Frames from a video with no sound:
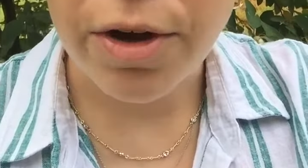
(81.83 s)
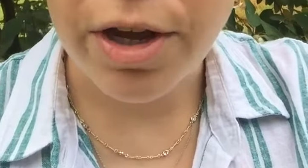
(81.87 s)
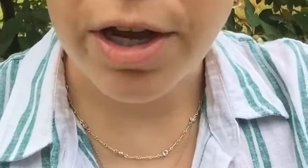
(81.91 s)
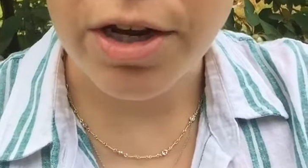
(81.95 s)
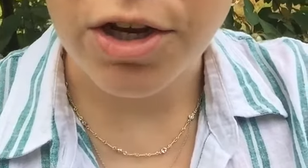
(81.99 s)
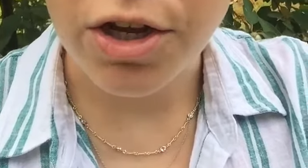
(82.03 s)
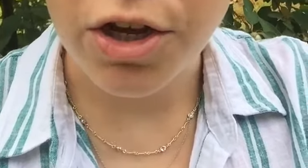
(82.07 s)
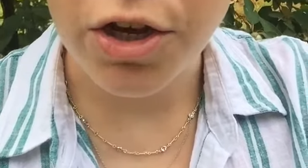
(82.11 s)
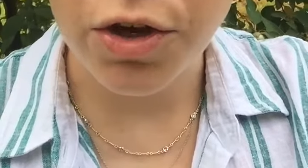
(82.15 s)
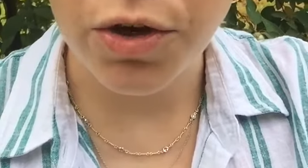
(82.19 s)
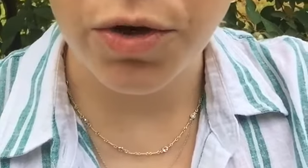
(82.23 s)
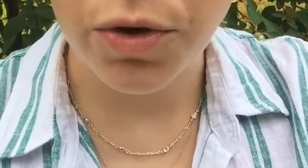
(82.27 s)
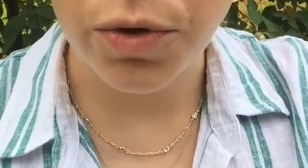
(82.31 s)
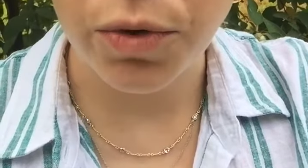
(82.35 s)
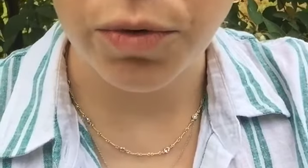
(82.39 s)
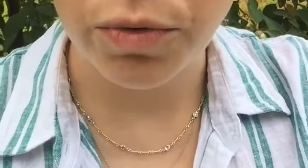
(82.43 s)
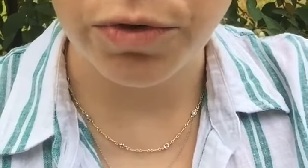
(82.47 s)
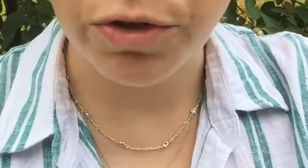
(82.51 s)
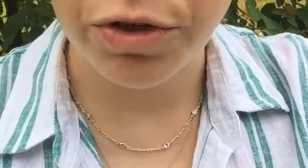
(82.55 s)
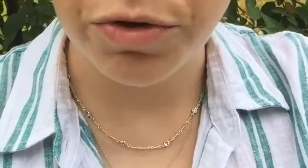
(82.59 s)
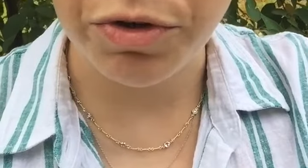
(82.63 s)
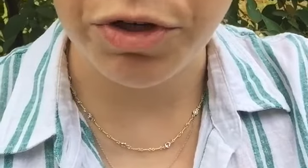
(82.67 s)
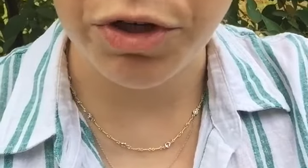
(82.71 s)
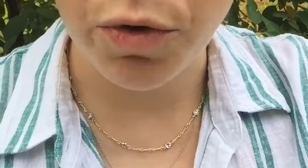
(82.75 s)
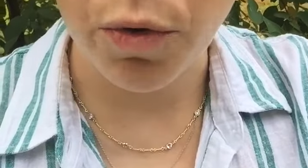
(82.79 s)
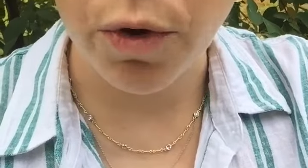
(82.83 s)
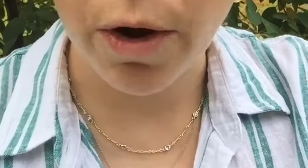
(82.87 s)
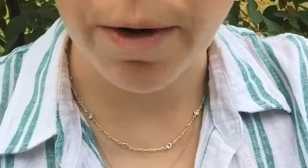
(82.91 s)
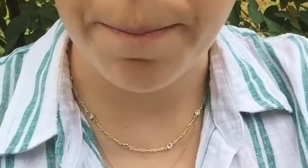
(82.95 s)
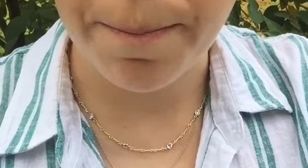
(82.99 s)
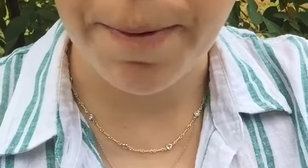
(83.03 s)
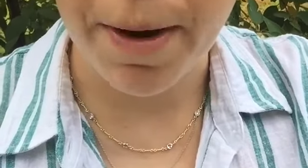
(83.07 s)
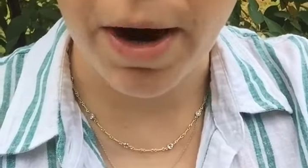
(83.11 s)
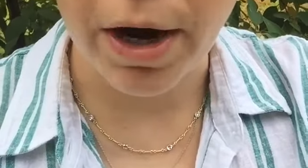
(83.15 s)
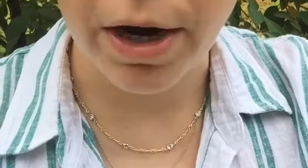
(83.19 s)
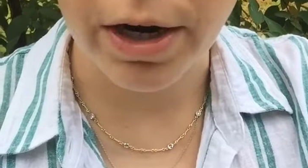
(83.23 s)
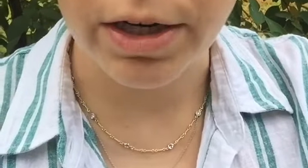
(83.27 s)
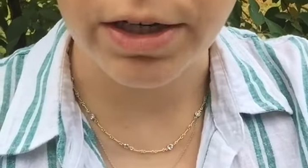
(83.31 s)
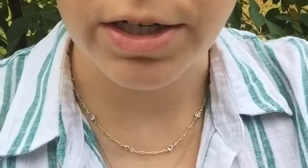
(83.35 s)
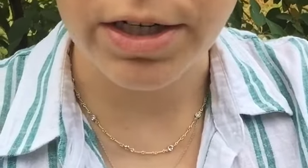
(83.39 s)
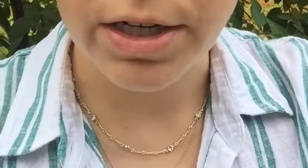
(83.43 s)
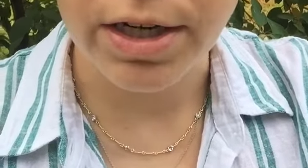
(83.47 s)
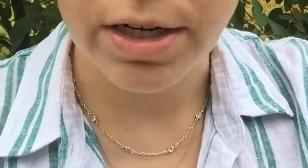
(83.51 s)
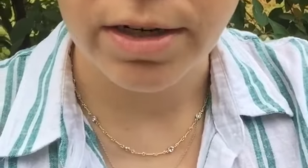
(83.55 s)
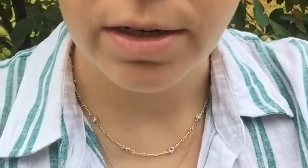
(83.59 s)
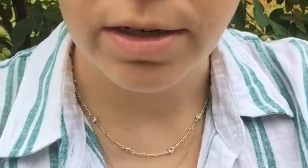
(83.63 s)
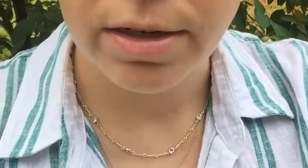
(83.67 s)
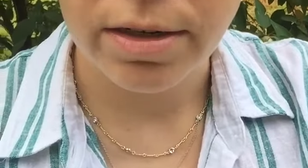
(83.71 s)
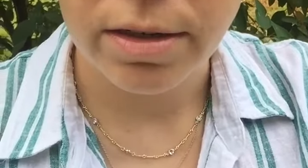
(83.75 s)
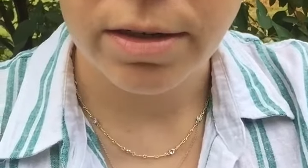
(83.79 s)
can you do your part?